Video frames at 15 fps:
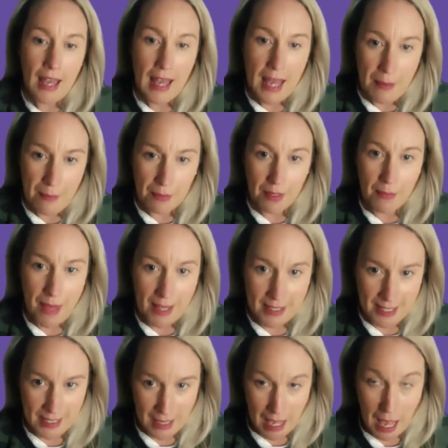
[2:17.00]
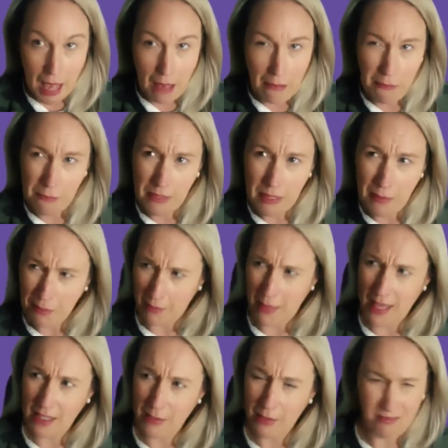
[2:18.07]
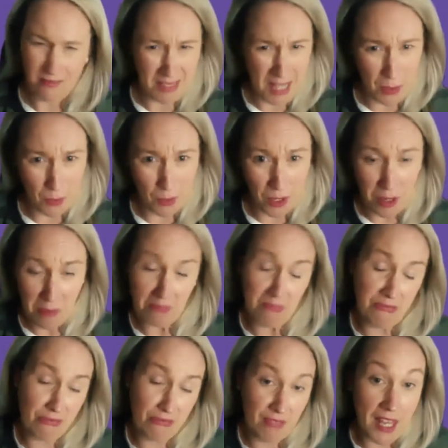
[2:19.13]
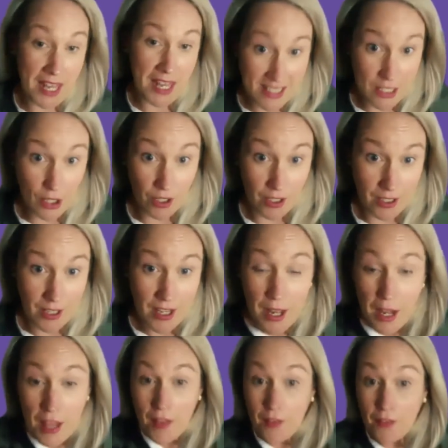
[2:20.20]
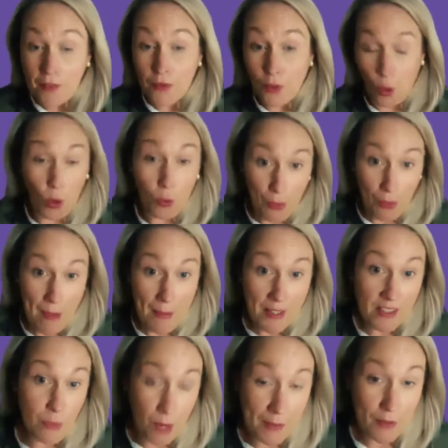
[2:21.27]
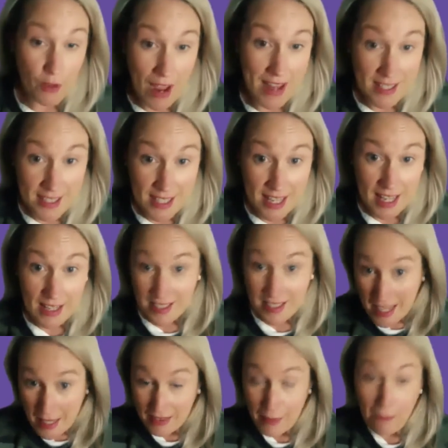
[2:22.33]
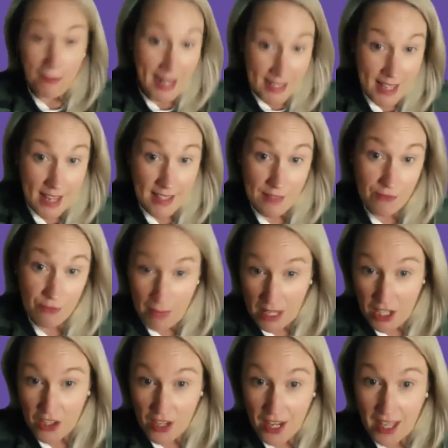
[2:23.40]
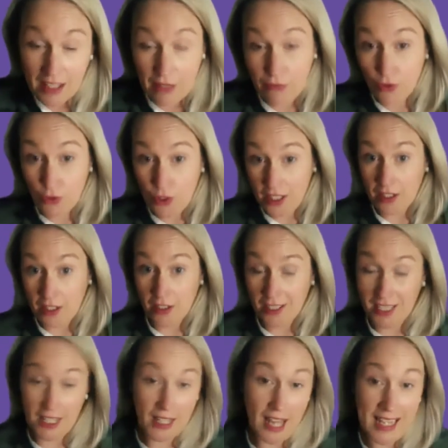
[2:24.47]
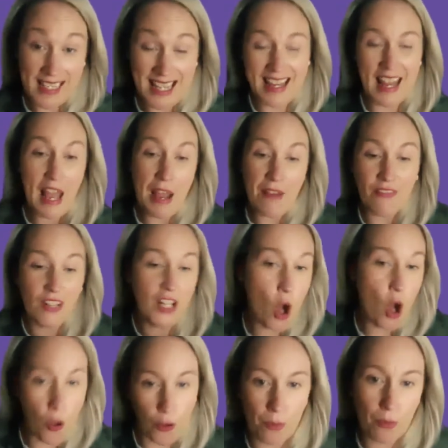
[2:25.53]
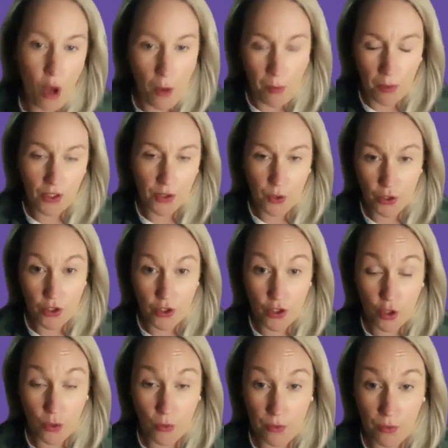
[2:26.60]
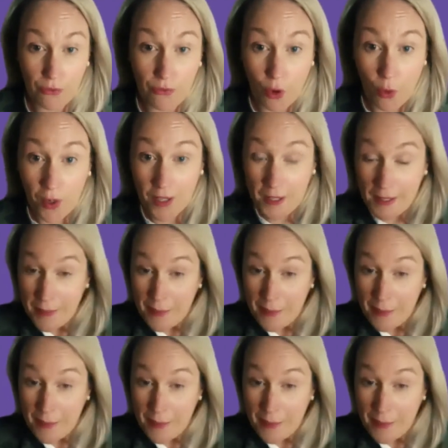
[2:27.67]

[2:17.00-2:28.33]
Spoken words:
implementable. Is that a word? It is now. The whole premise of what I'm trying to say is the bite-sized information that I give you here tonight and every other Property Sourcing Show moving forward